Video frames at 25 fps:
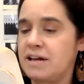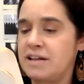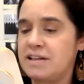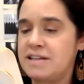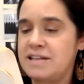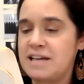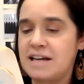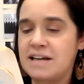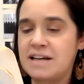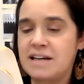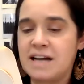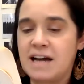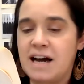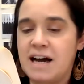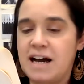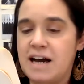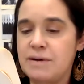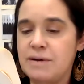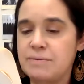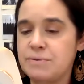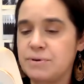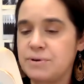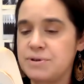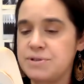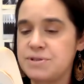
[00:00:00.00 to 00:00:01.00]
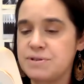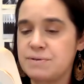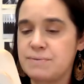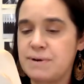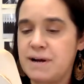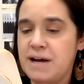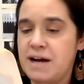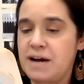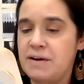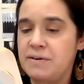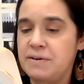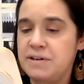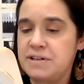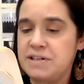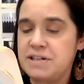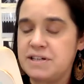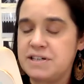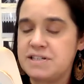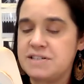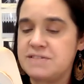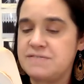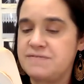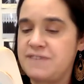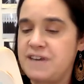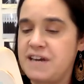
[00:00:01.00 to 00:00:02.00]
dead guy rolls around and
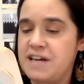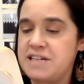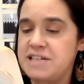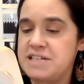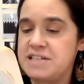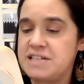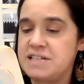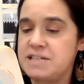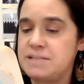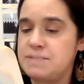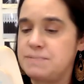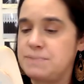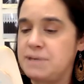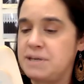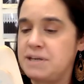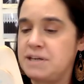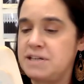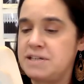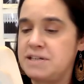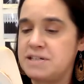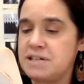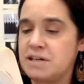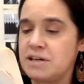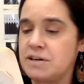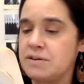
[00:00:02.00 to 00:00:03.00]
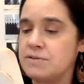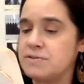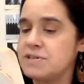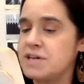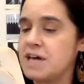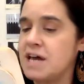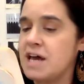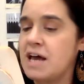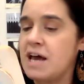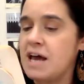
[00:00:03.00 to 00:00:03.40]
does fancy spins and goes